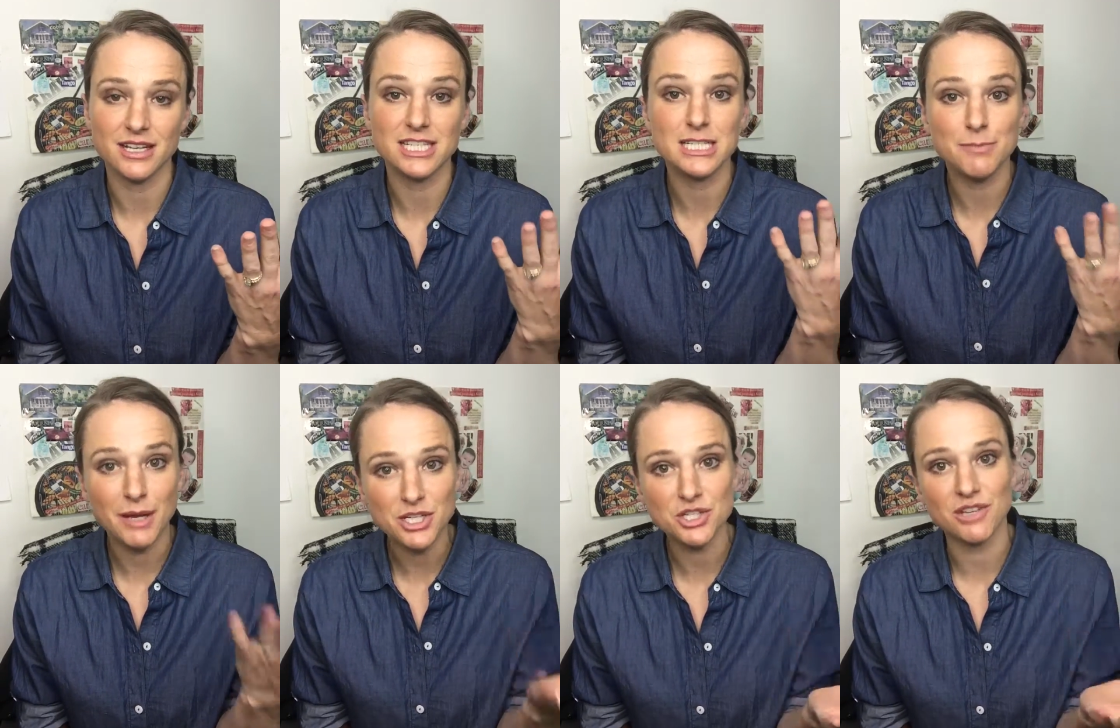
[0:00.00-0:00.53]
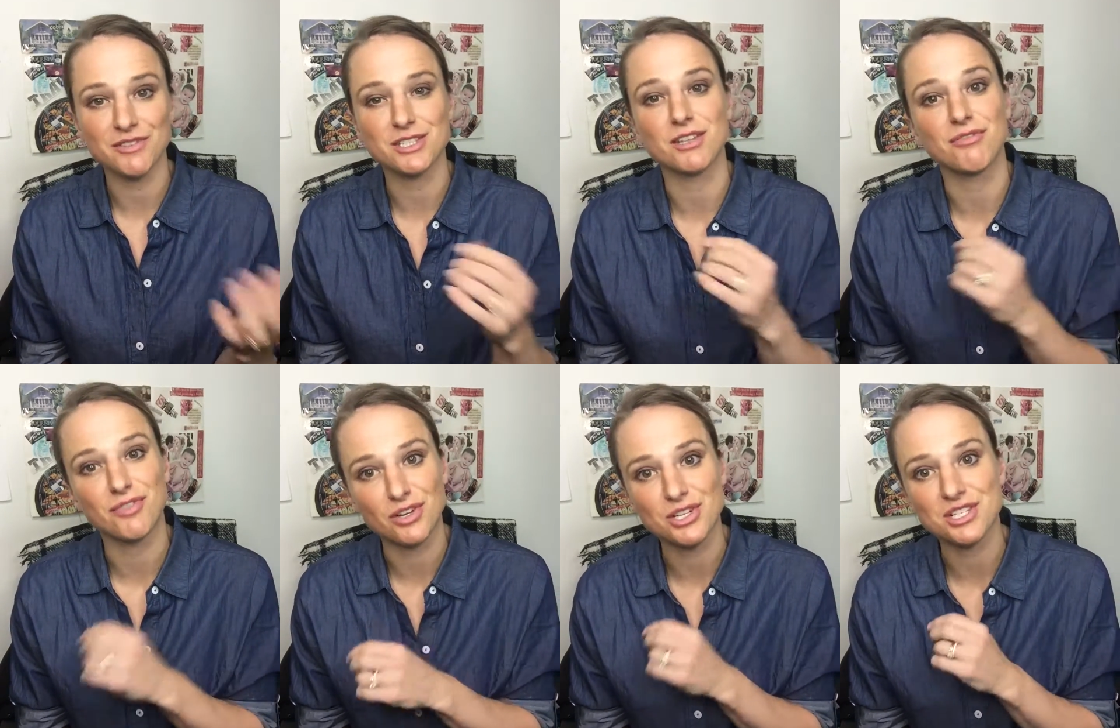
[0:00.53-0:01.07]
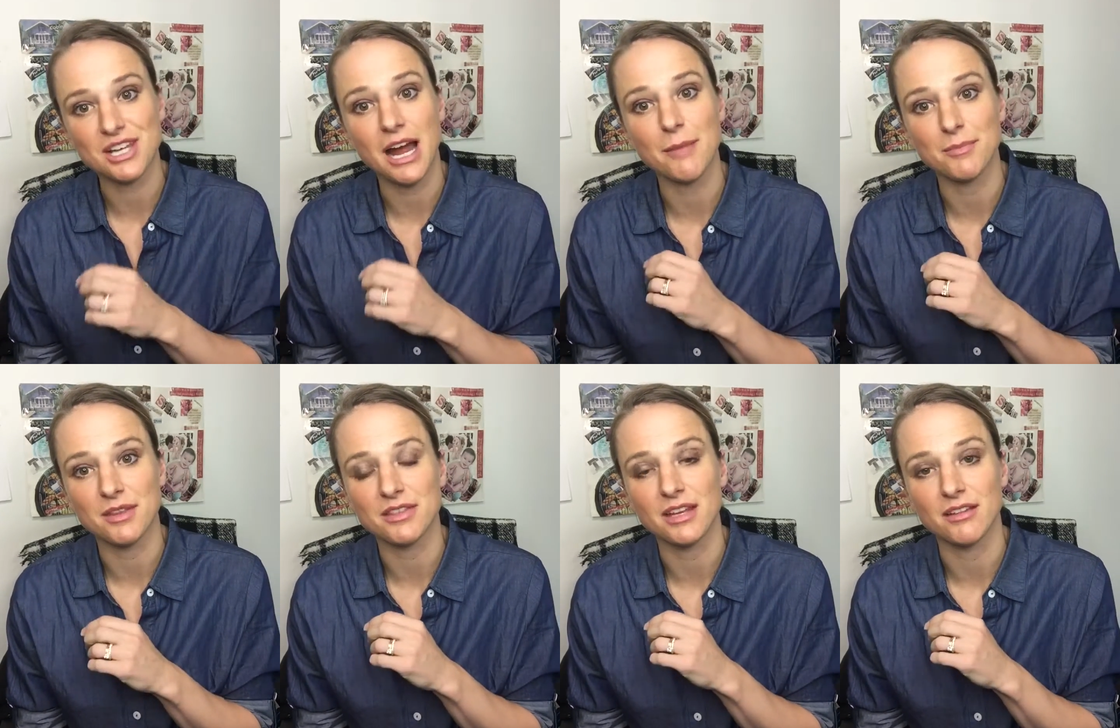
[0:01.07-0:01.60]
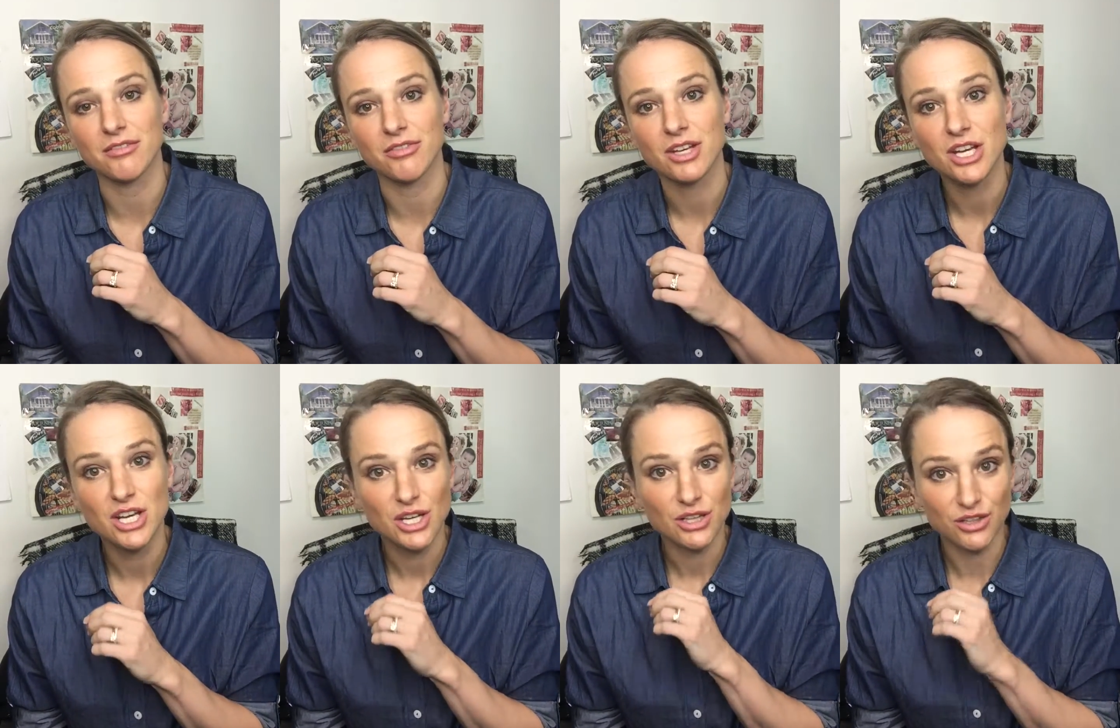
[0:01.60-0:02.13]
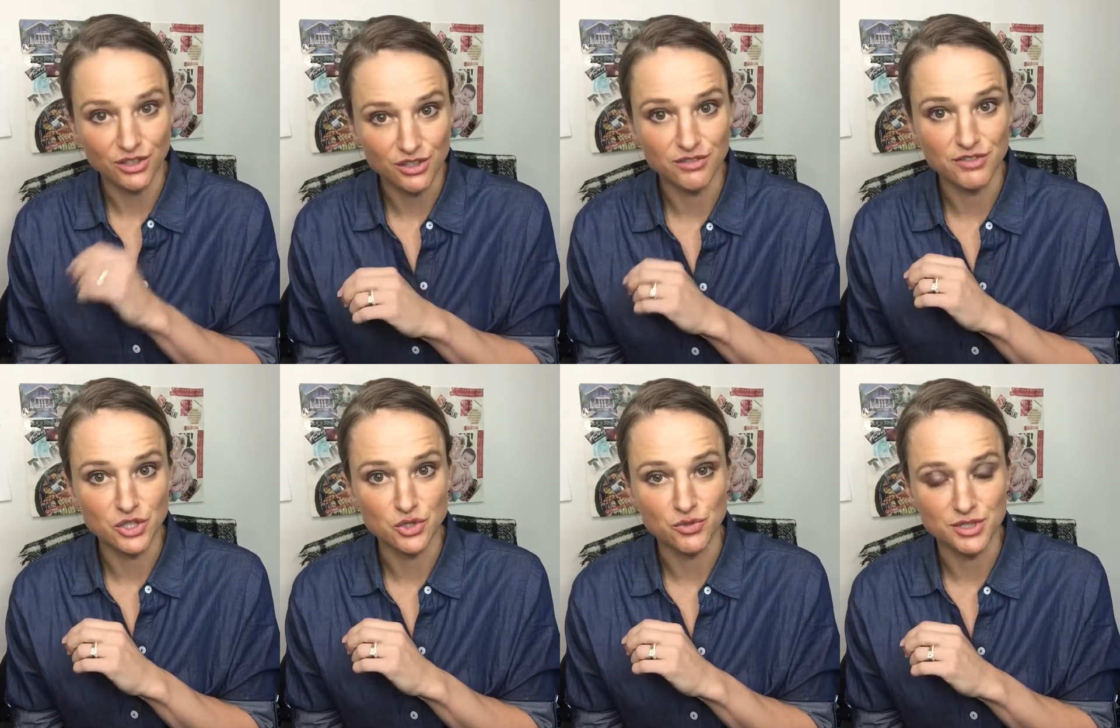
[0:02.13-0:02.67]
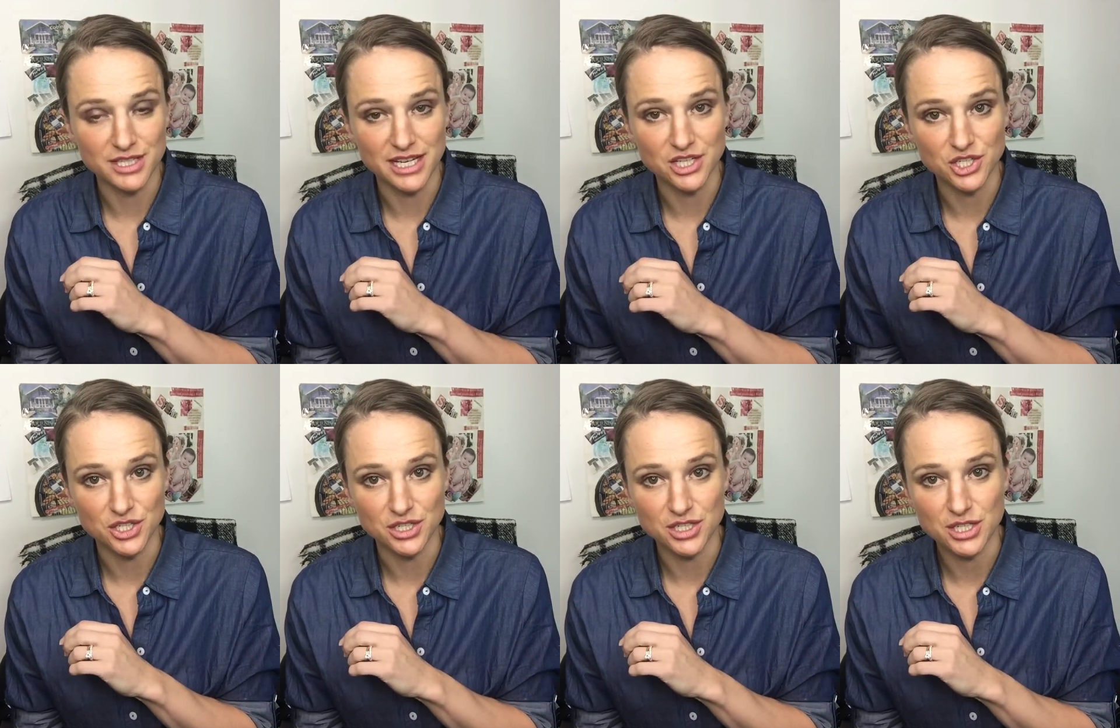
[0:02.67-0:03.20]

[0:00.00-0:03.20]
especially if it's the first time that they've learned visualization.